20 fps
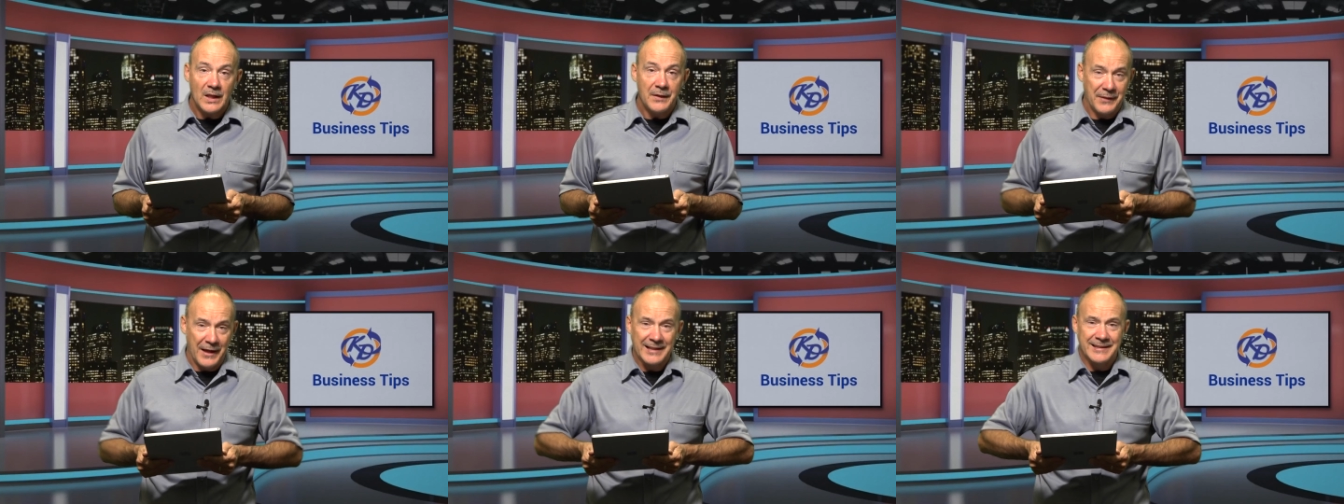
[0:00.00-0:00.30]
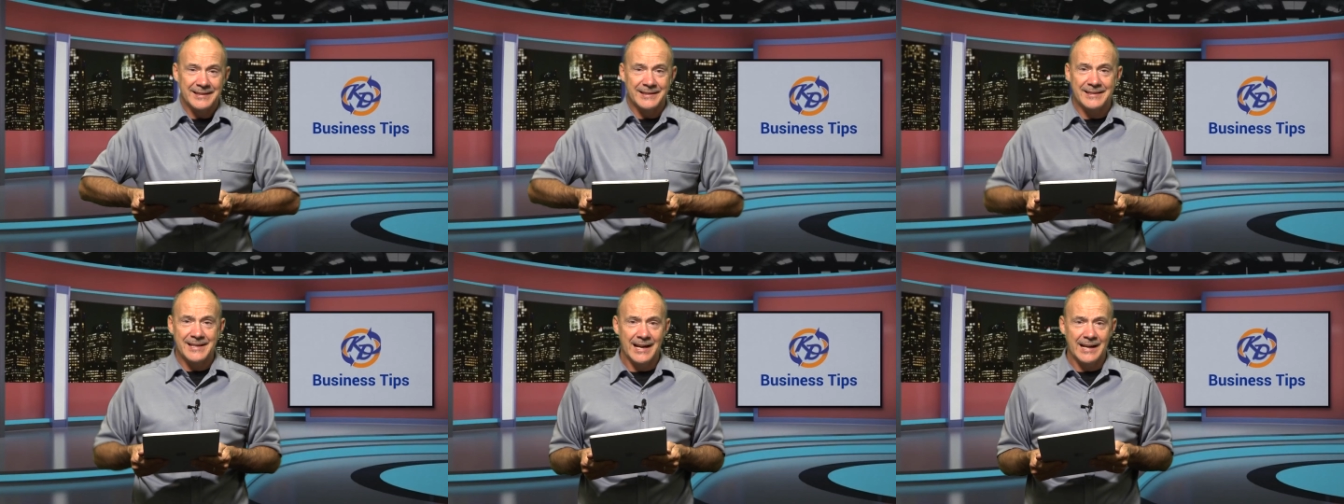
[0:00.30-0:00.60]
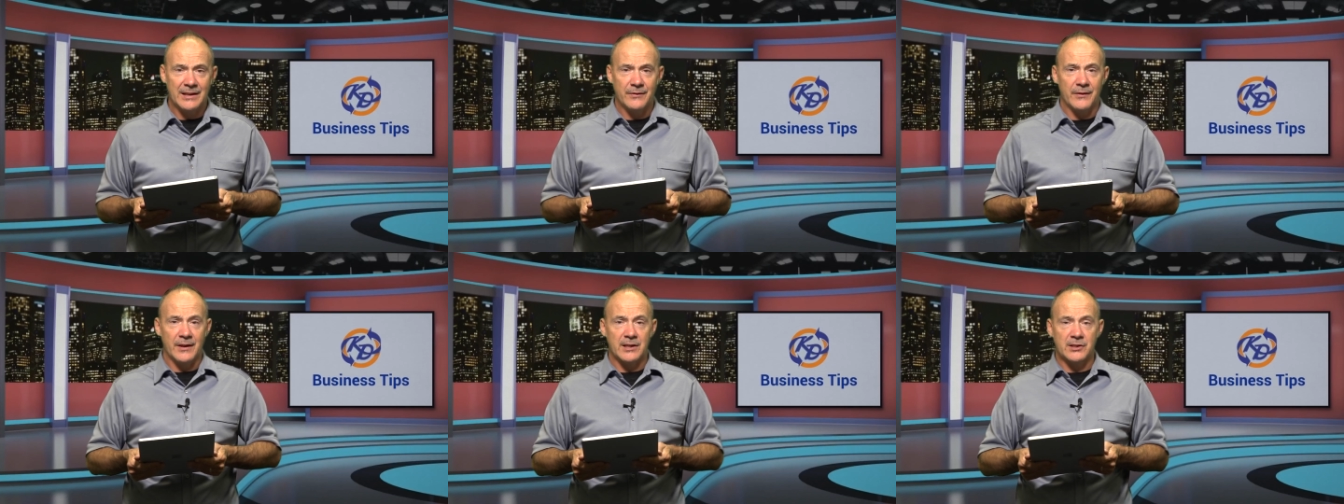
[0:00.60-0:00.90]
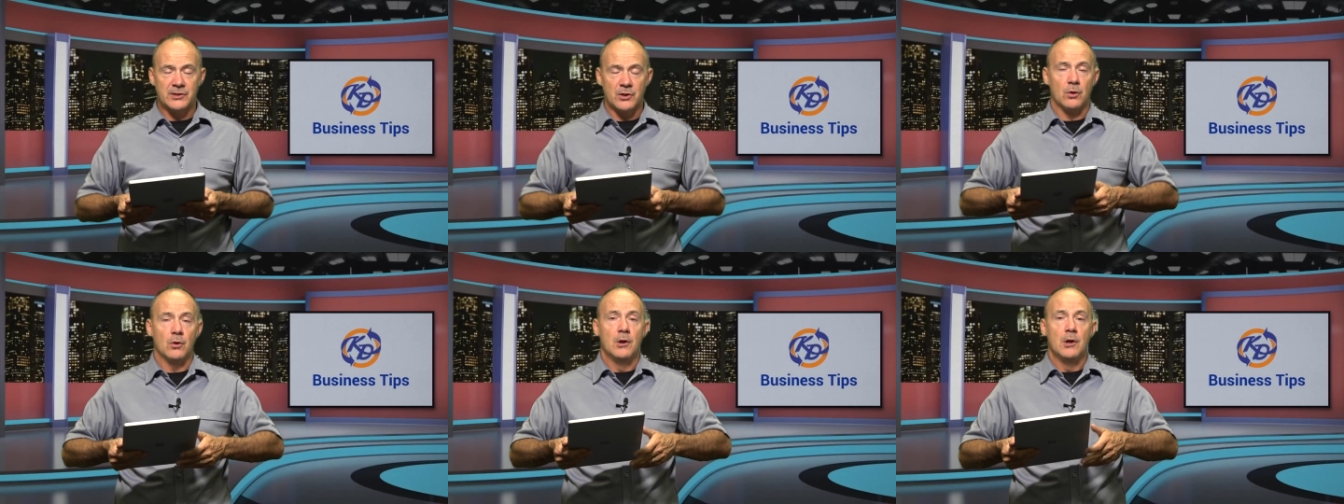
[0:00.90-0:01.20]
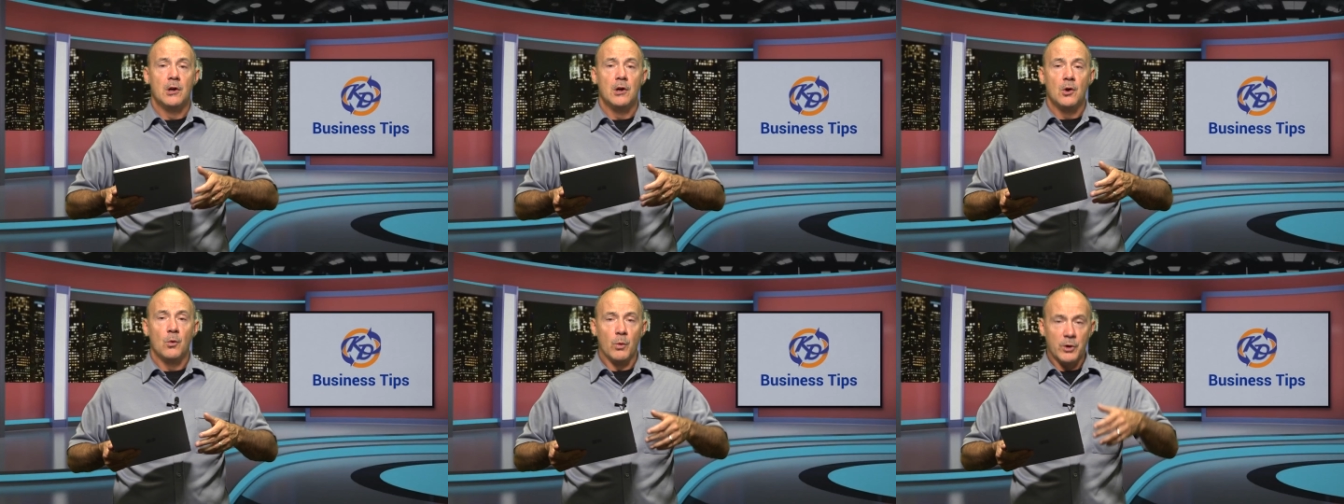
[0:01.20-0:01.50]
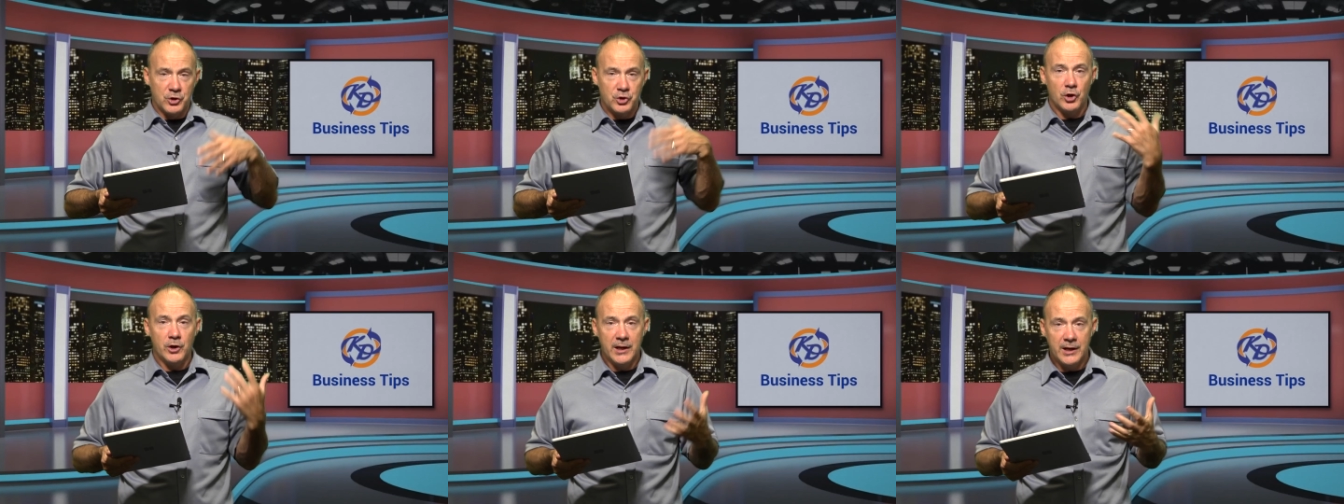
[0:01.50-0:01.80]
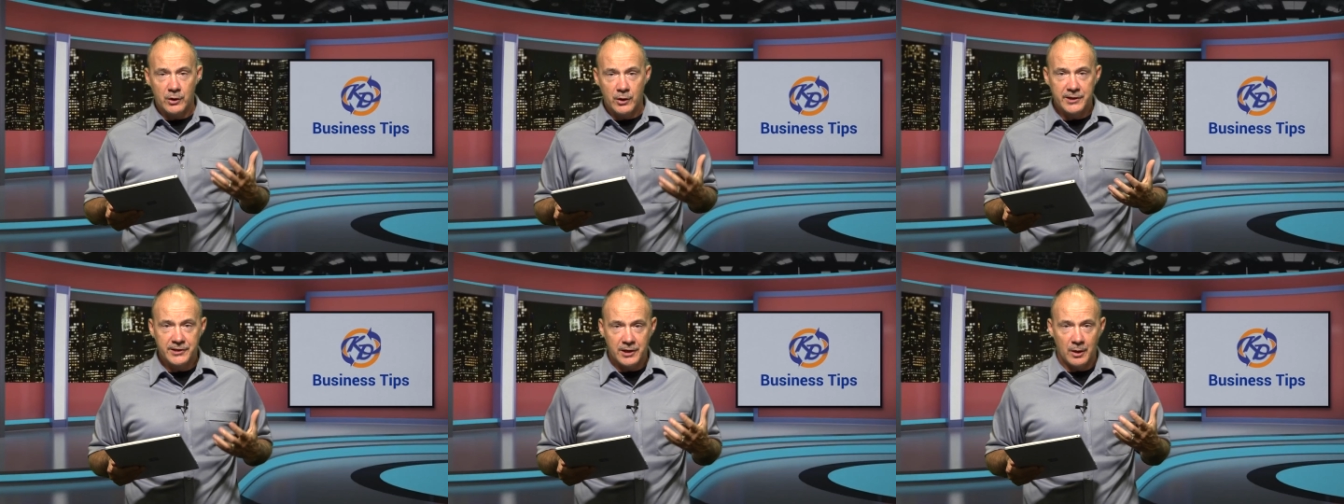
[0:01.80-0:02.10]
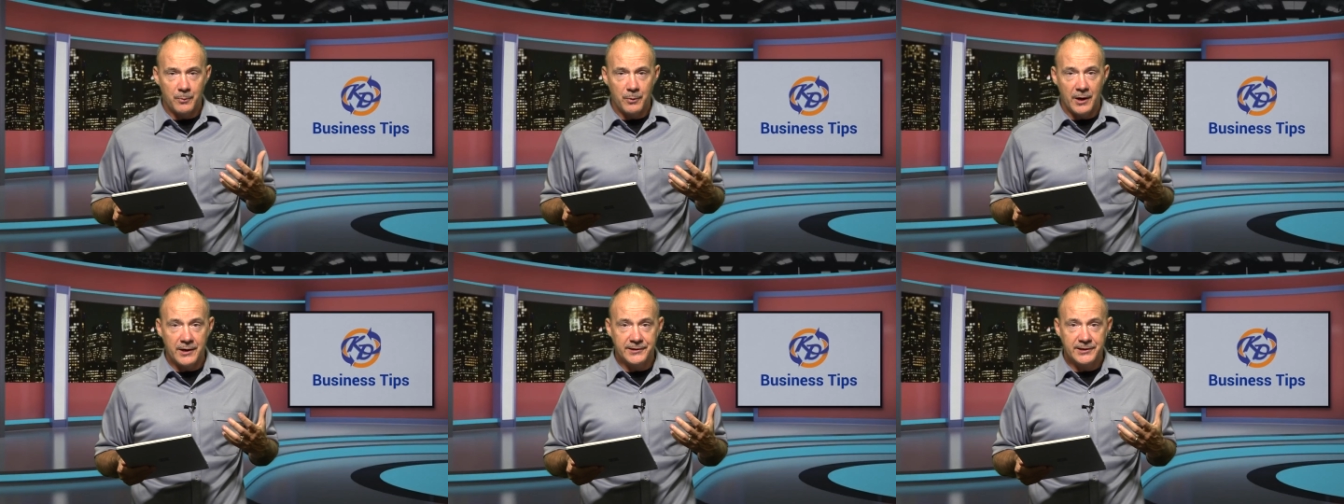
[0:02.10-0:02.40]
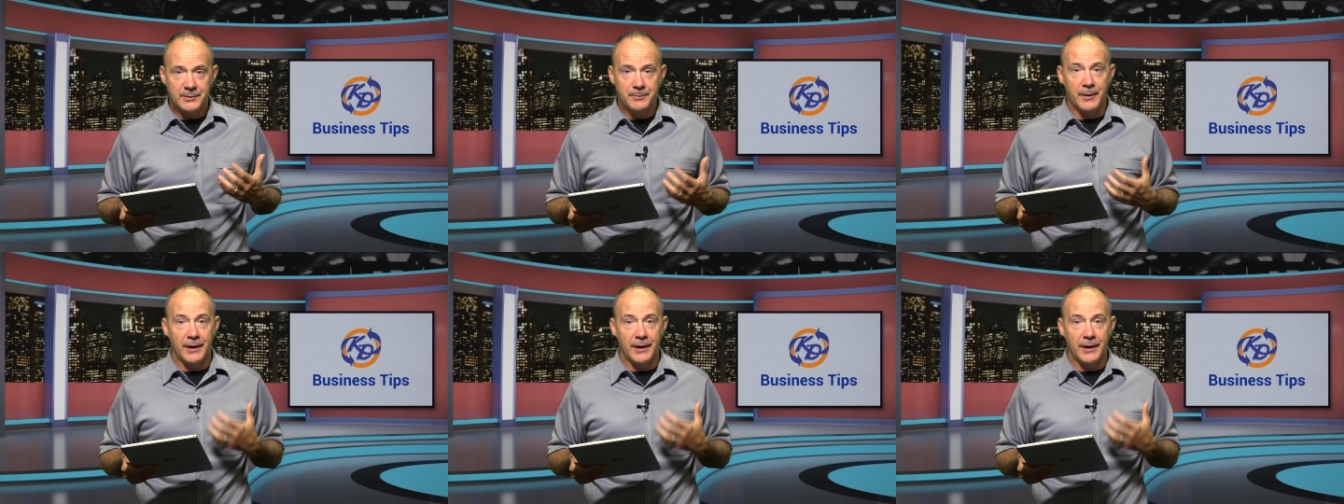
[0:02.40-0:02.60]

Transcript: That's the second thing. So we should increase our prices,